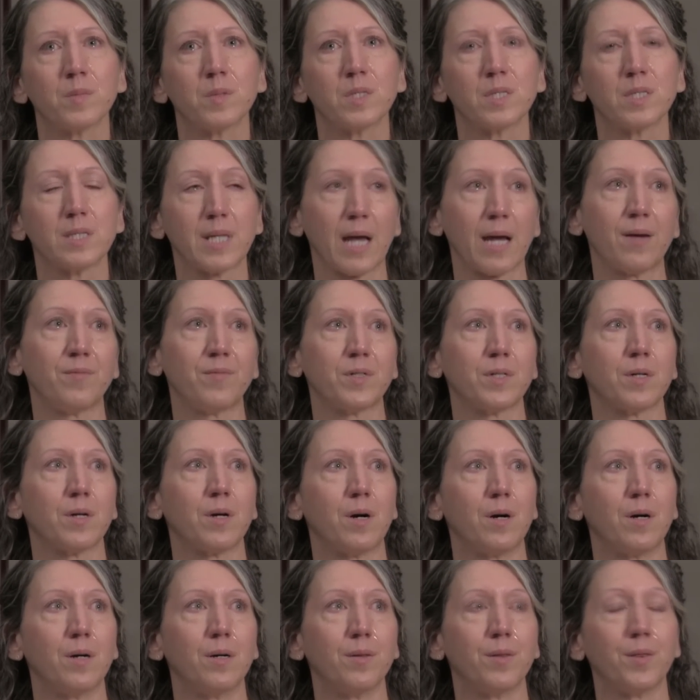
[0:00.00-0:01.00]
Saved
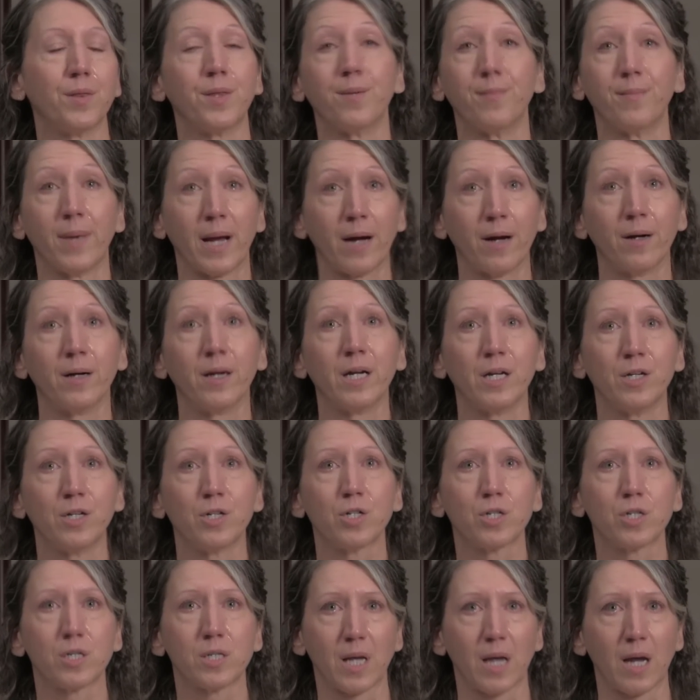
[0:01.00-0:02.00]
the
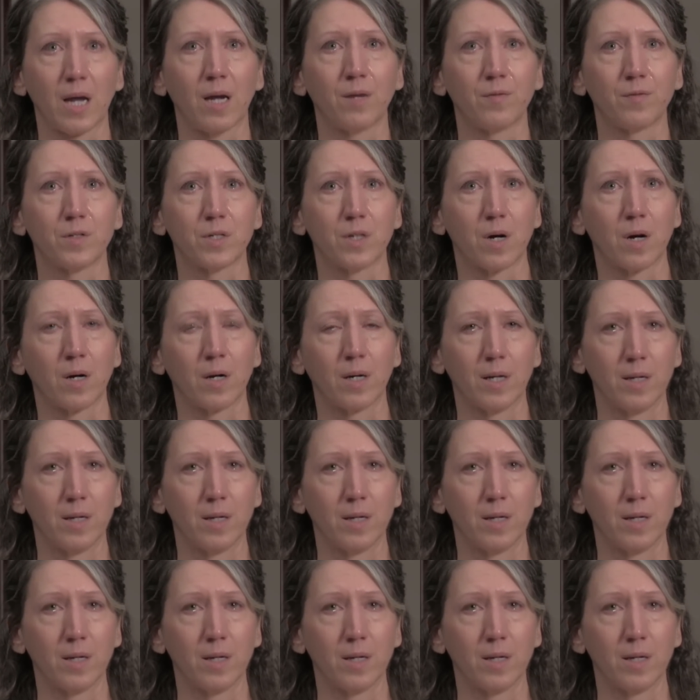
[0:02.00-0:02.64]
marriage, saved our